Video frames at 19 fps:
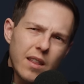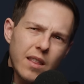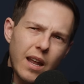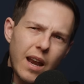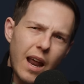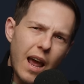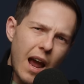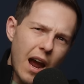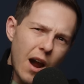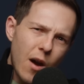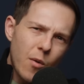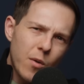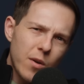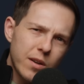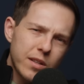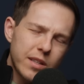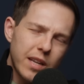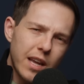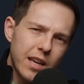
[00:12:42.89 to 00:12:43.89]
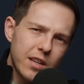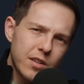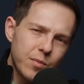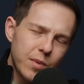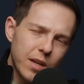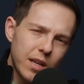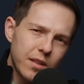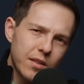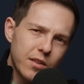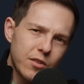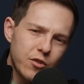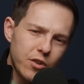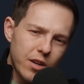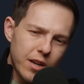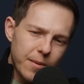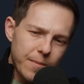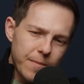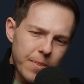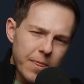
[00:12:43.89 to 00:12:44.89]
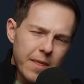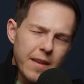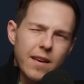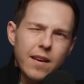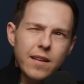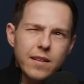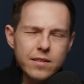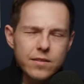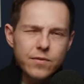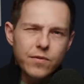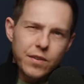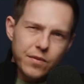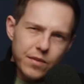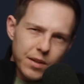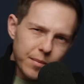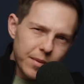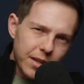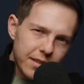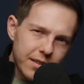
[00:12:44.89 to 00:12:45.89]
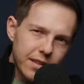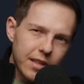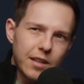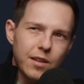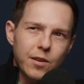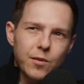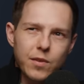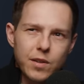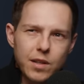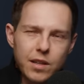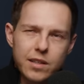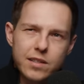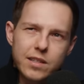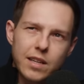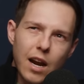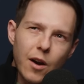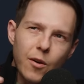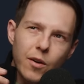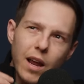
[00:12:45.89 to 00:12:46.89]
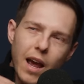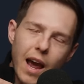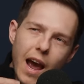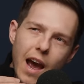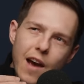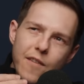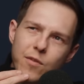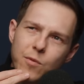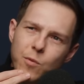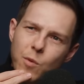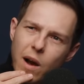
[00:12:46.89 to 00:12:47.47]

that hour it takes me at the gym it's 15 minutes getting there. 50, that's an hour and a half.